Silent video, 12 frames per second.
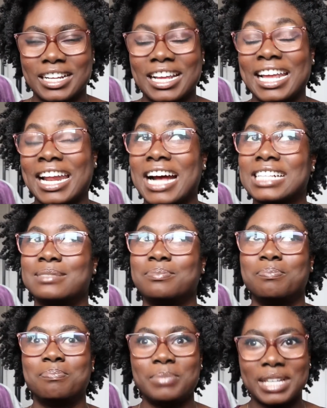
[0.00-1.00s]
and as
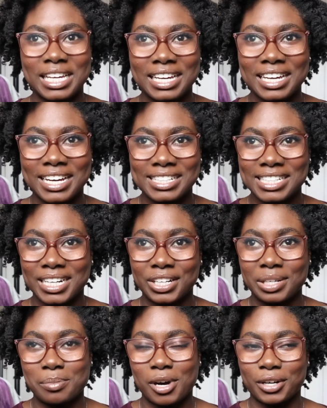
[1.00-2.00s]
big as
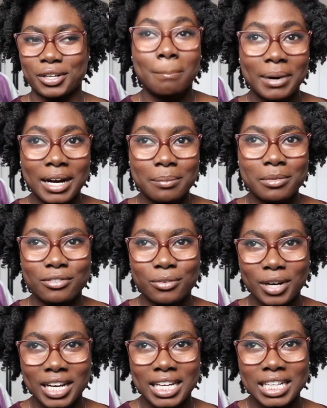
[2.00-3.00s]
Harry Potter. But
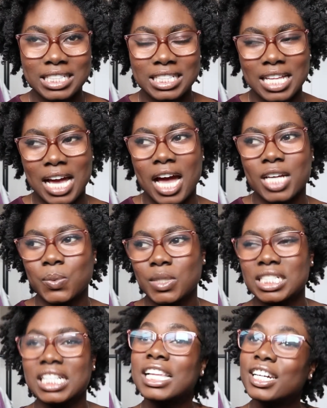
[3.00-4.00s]
before I get into that, I just want
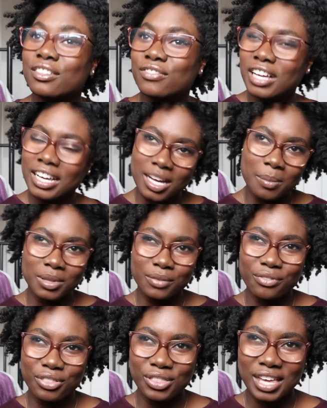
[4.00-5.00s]
to clarify a couple of
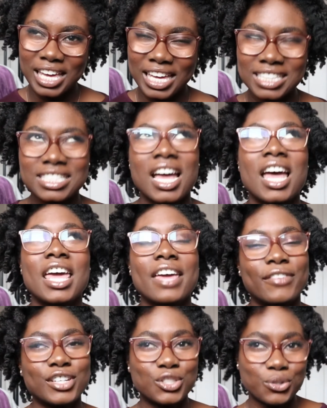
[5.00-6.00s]
things.
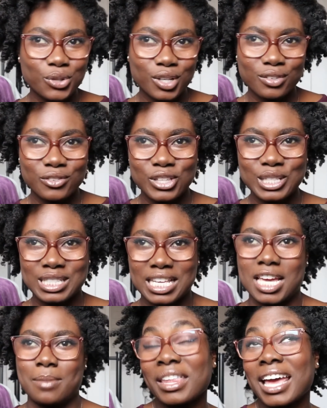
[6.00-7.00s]
If I do look the
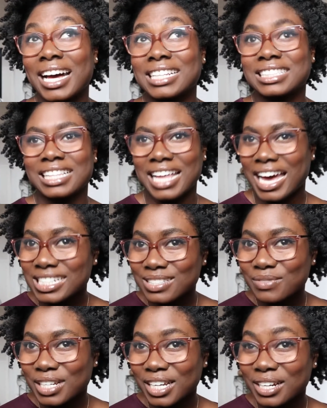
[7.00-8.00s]
same as last
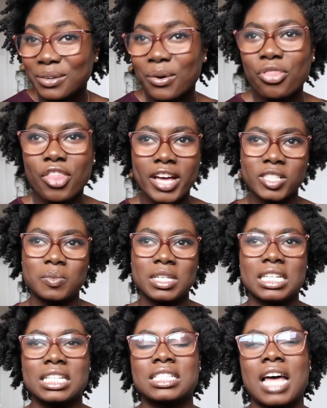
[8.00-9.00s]
video, that's
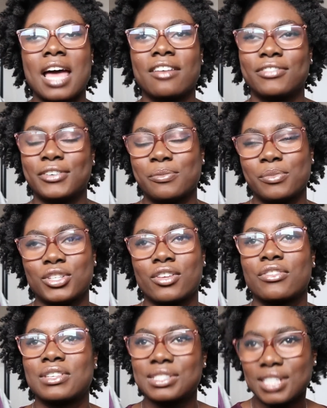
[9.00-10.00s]
because I filmed this
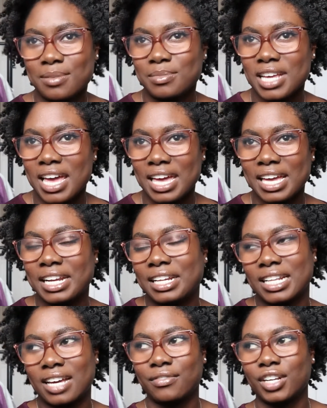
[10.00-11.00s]
on the same day, and
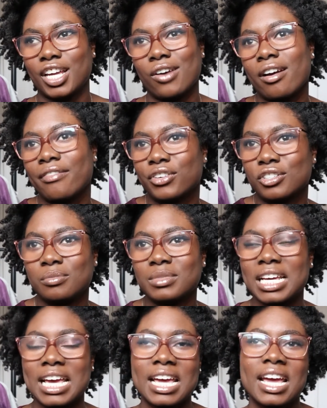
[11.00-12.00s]
in that video I filmed
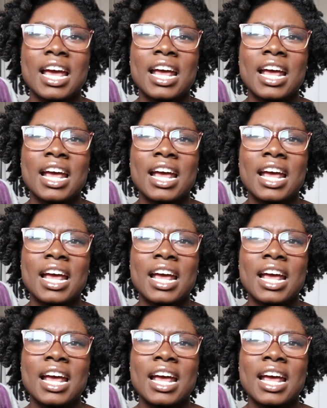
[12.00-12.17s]
a